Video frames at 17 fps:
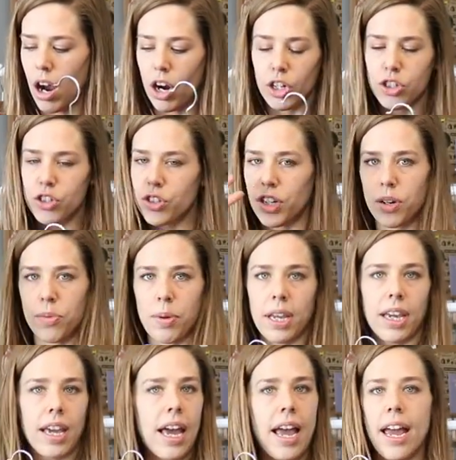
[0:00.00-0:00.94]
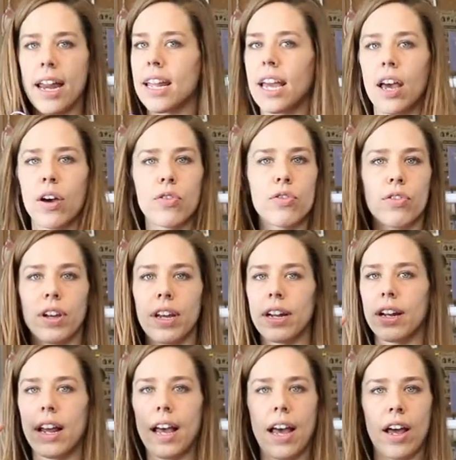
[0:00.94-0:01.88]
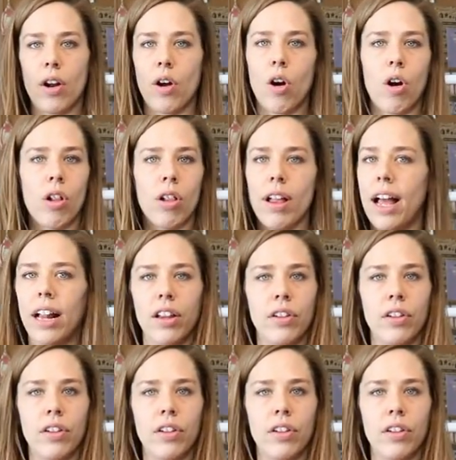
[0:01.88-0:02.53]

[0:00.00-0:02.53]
are just going to make any outfit at all